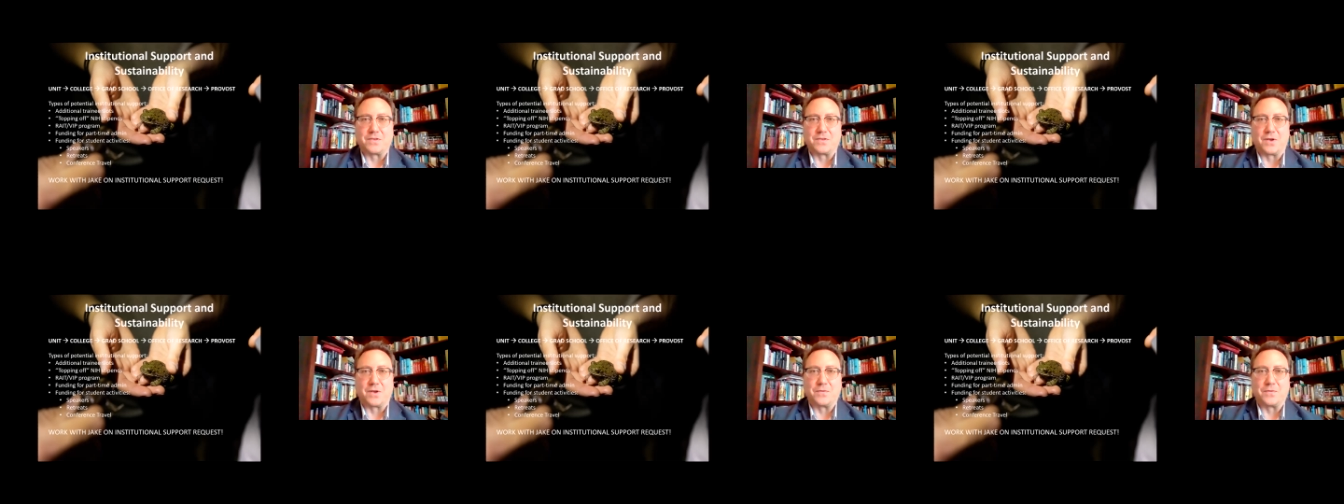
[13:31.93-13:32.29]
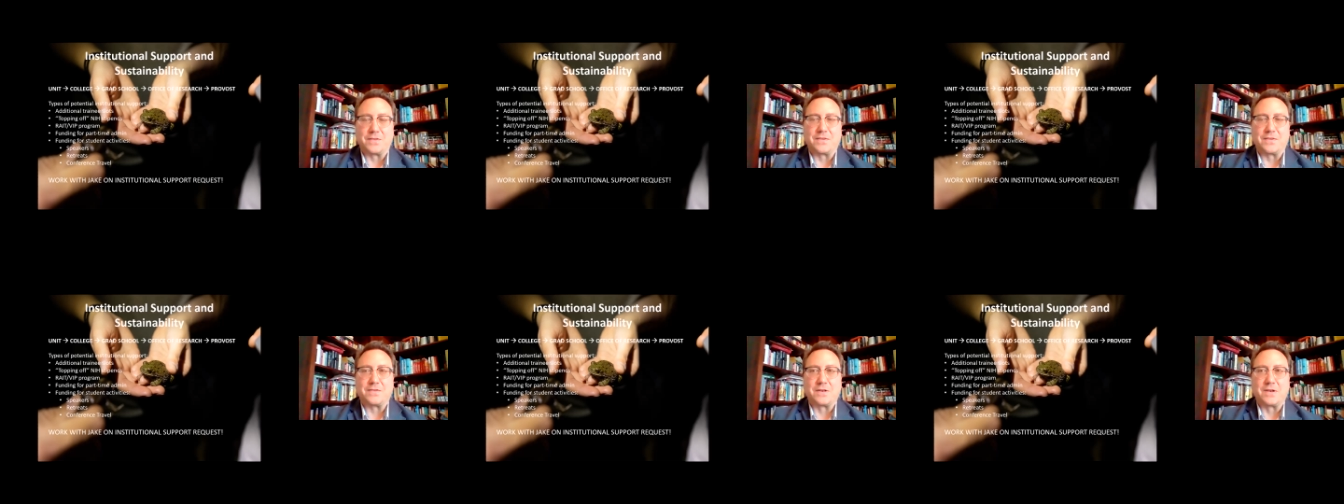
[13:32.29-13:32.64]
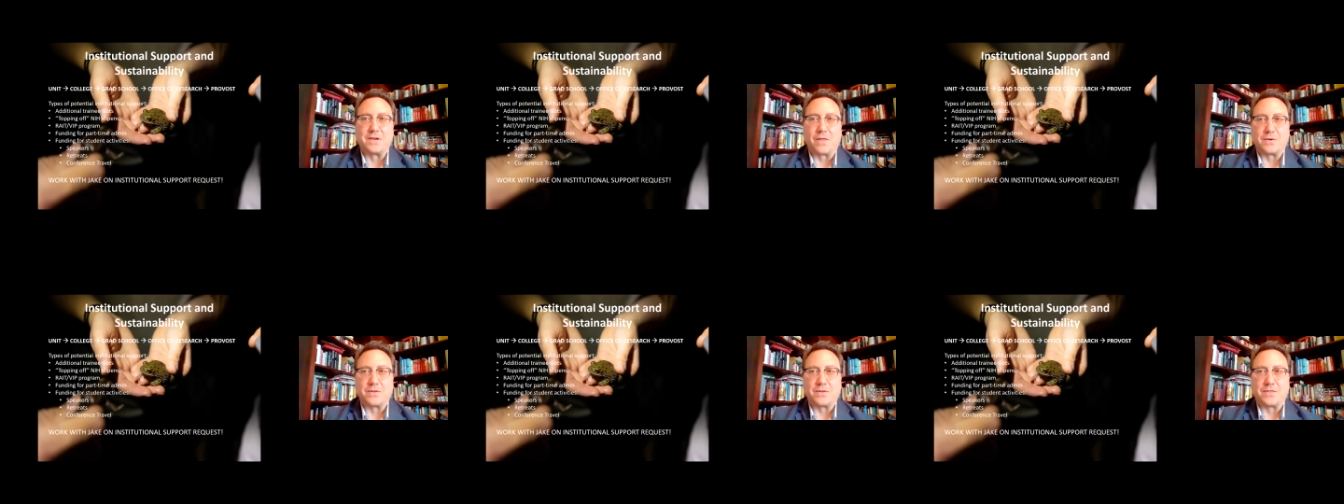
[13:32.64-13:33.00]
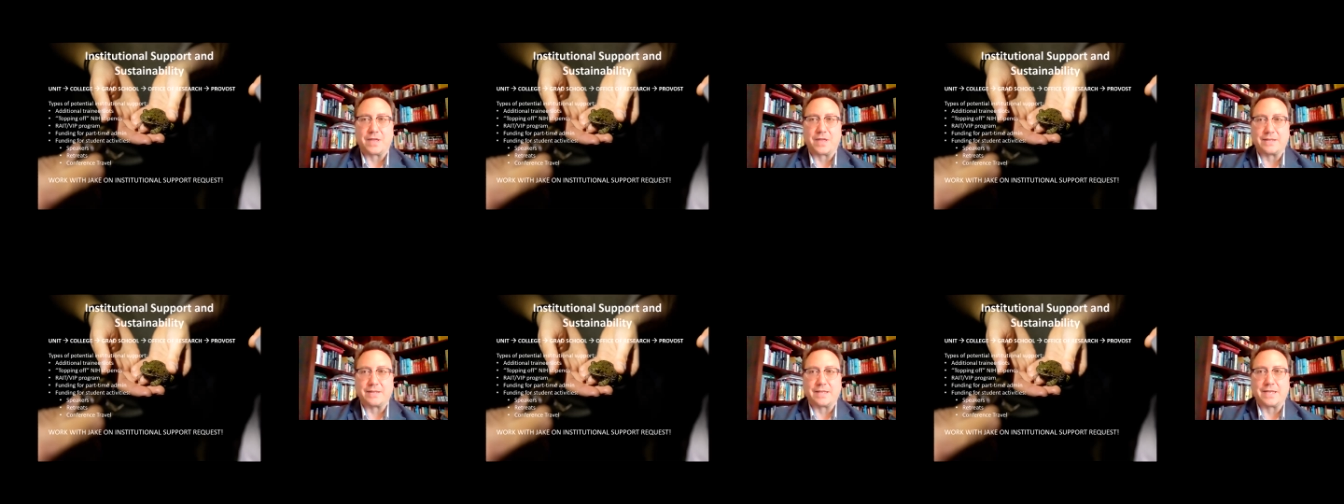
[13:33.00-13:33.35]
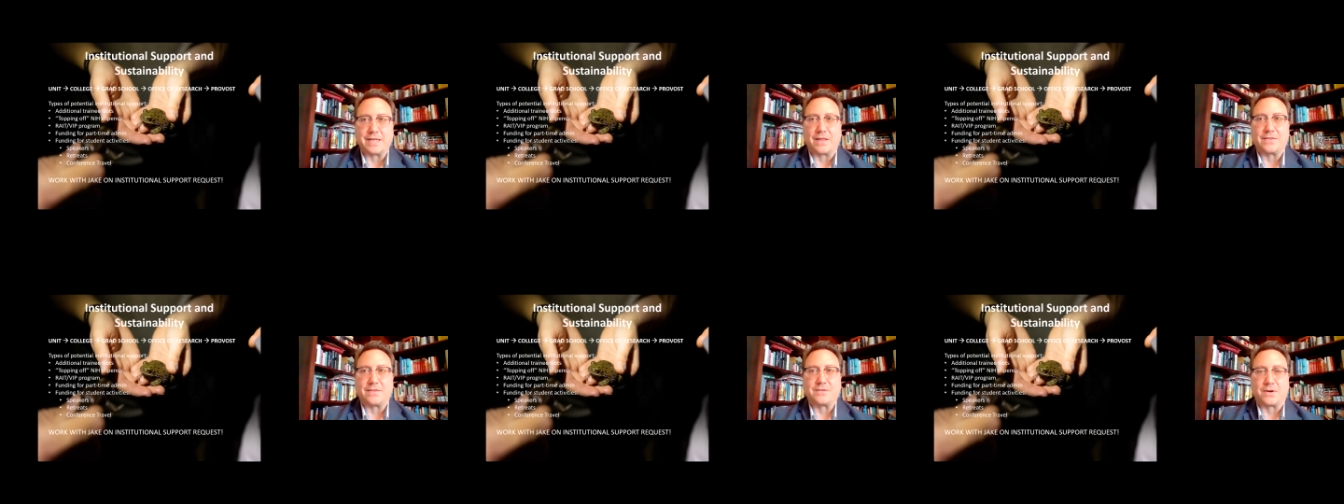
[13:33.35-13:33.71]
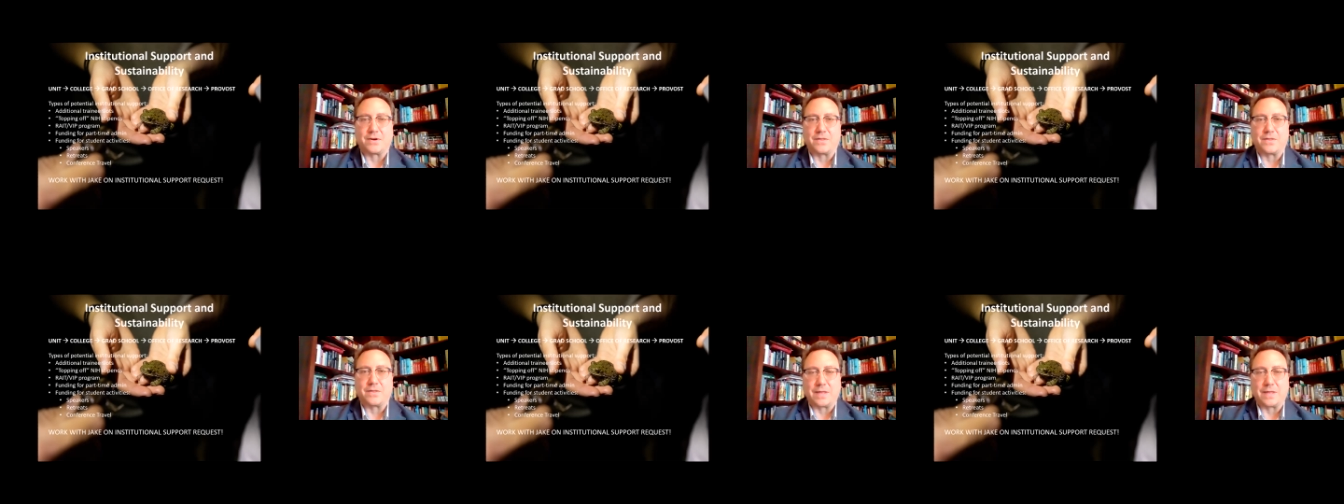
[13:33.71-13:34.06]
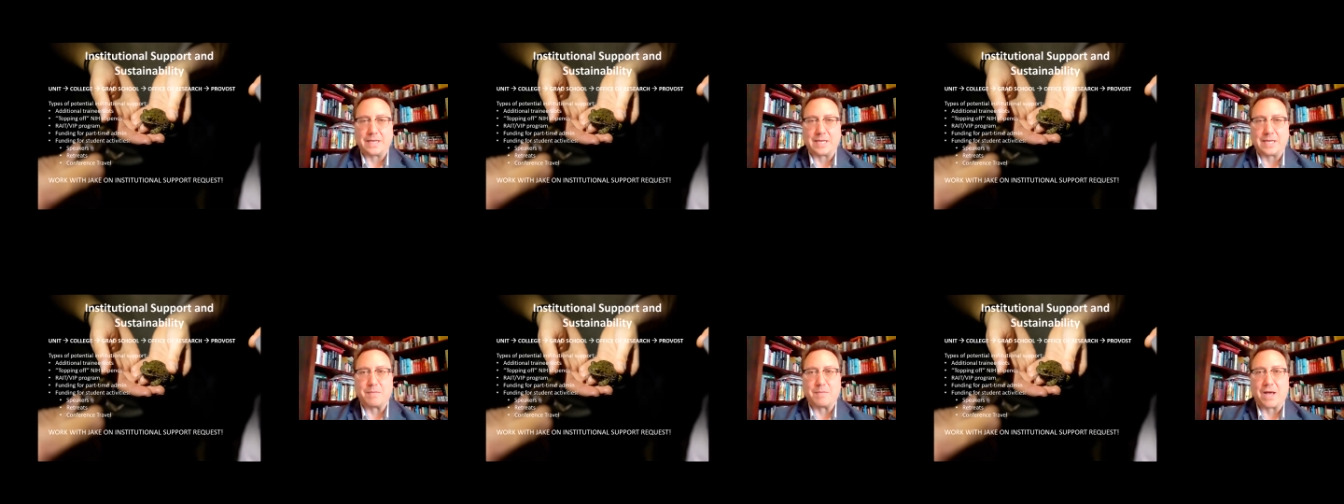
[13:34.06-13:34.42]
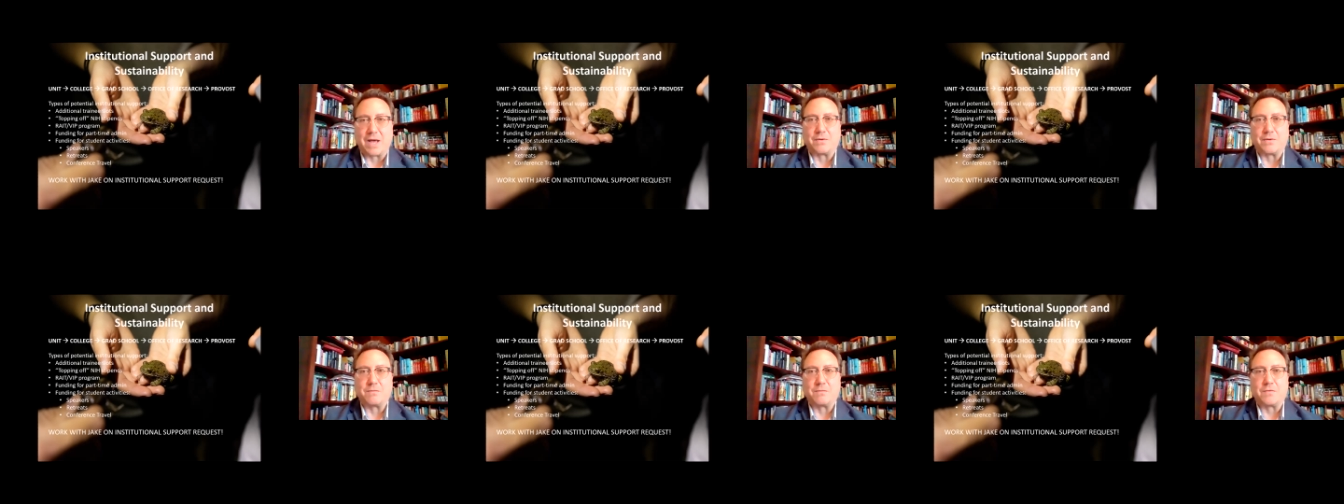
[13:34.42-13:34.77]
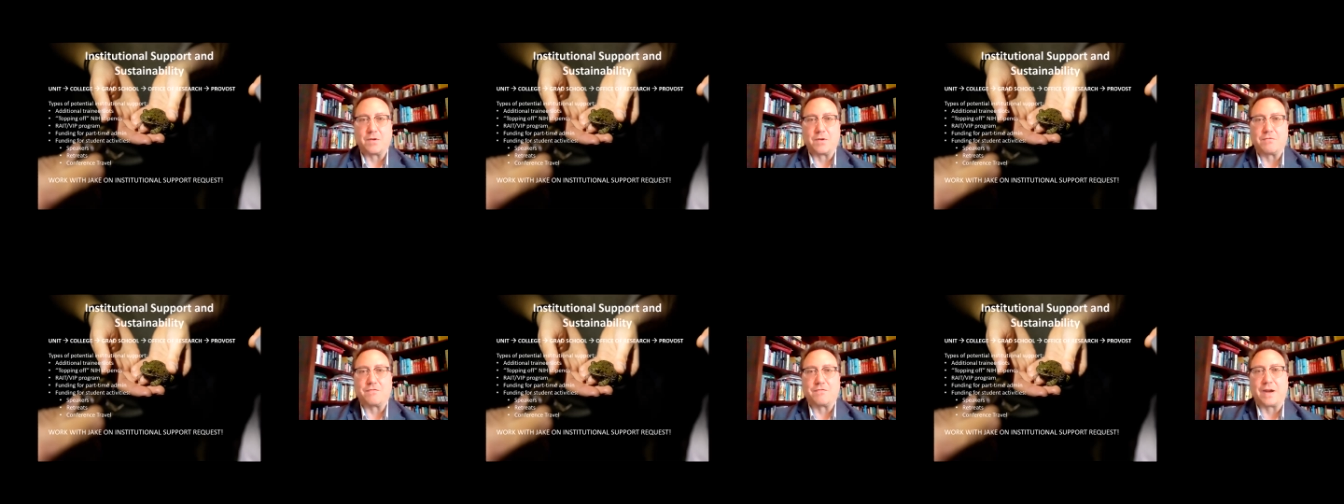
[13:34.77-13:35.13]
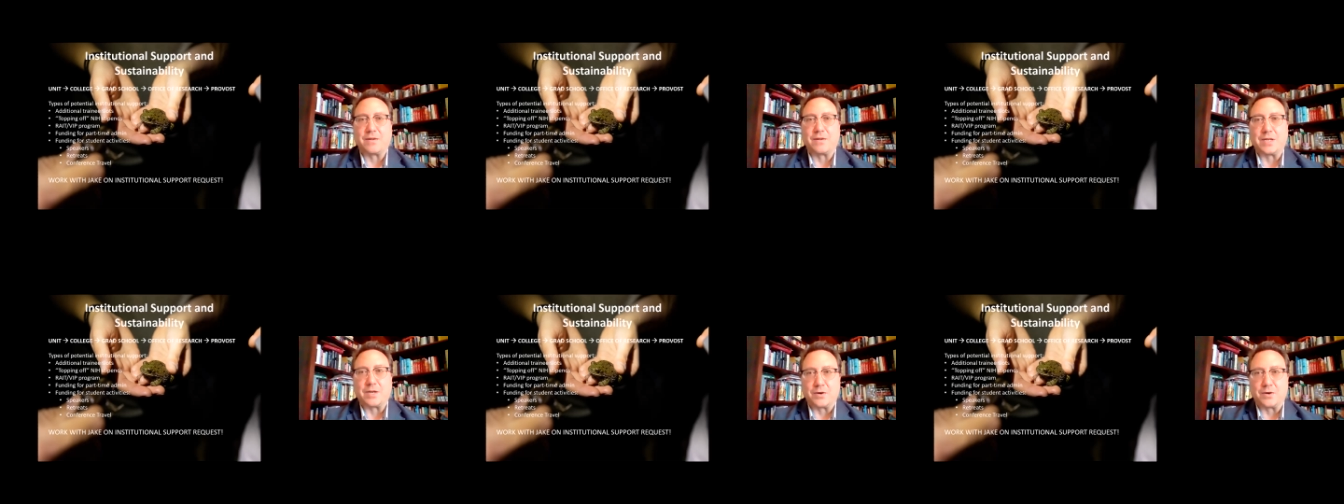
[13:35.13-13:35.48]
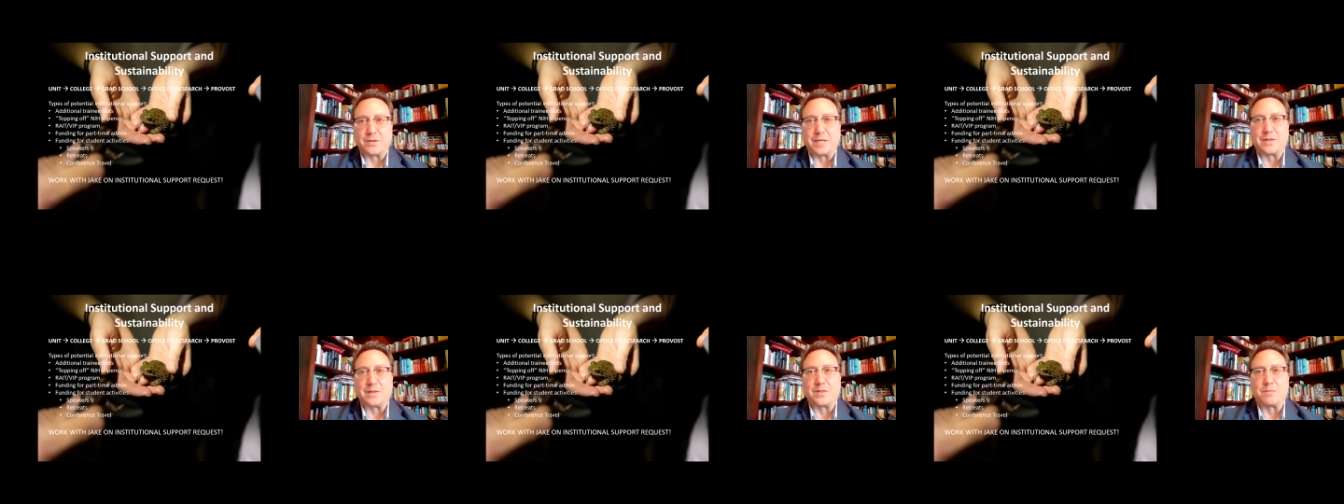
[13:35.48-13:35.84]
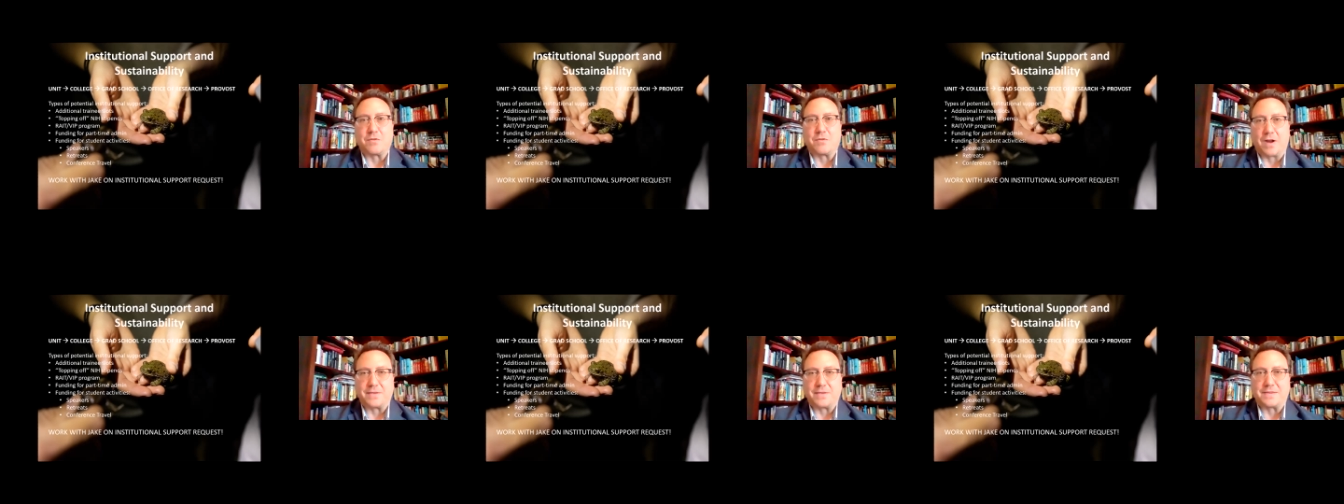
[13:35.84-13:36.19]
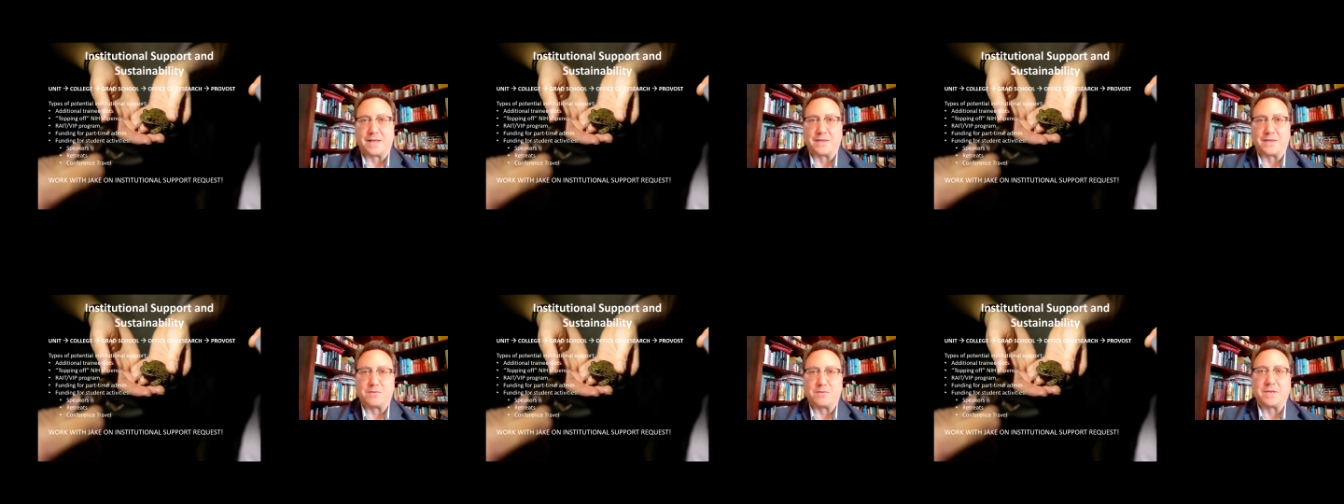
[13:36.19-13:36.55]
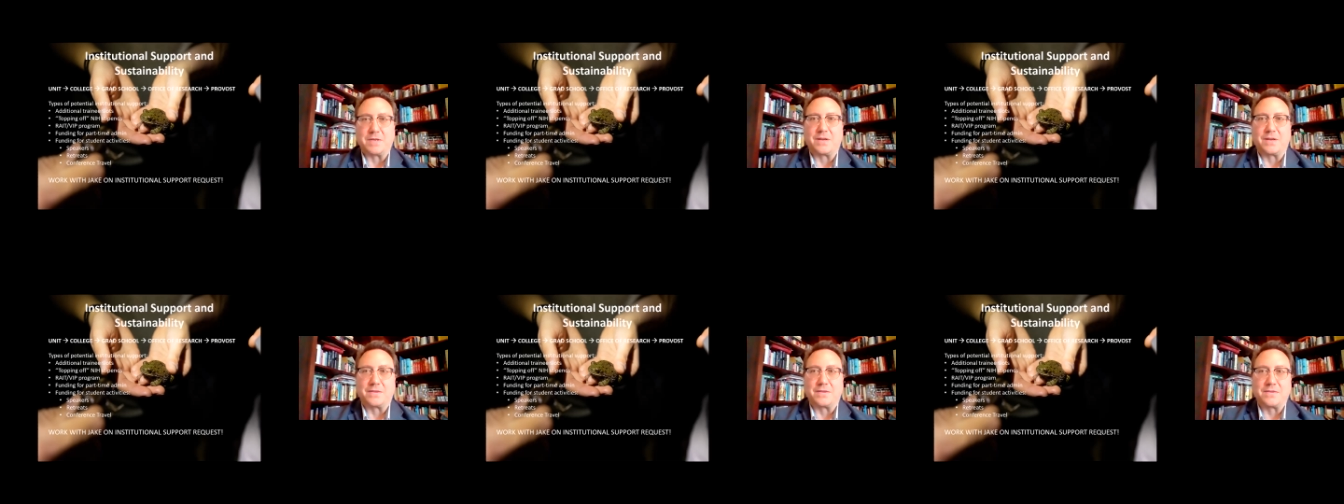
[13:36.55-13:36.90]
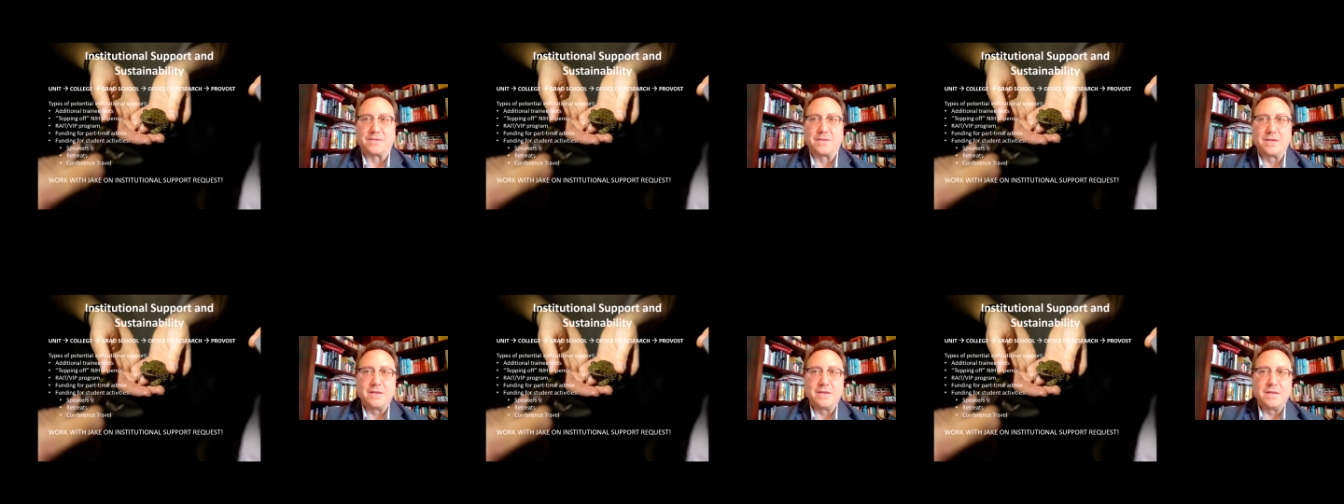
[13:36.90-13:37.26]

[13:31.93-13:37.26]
So this is another thing to get started thinking about fairly early in the process, because